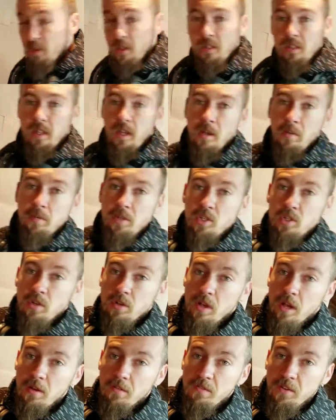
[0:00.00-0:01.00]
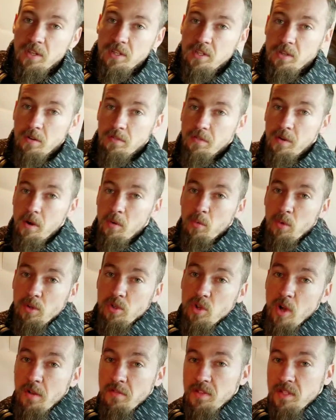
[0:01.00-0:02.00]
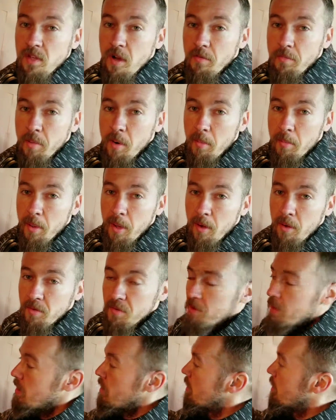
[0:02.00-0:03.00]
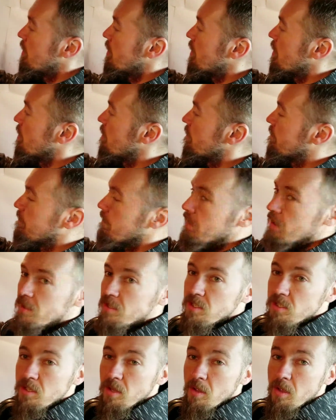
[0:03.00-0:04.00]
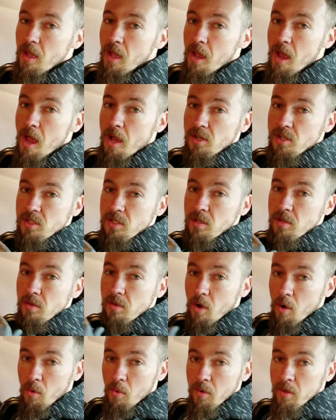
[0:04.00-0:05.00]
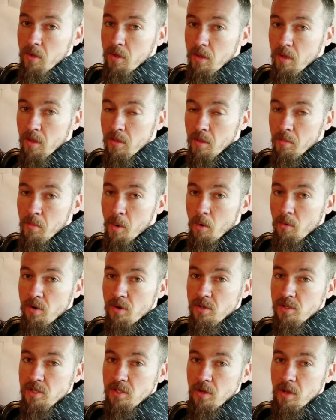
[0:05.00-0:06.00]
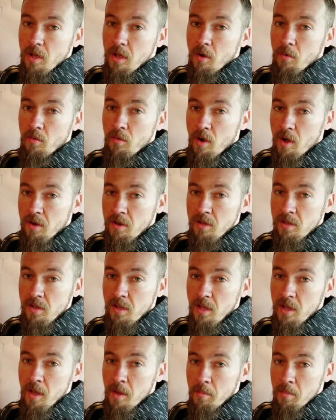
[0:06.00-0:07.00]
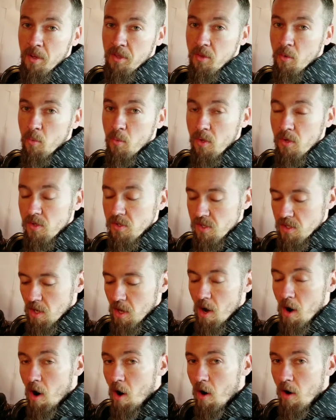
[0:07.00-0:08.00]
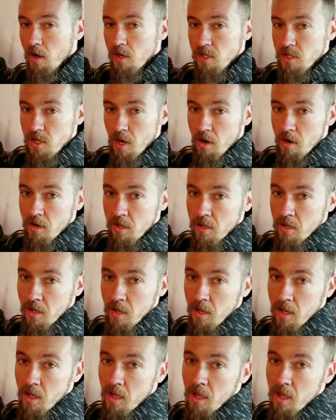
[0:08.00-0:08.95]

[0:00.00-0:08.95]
today I'm going to show you how to fix your front wheel drive self-propelled. If it's actually going, the motor's running, but the wheels aren't turning,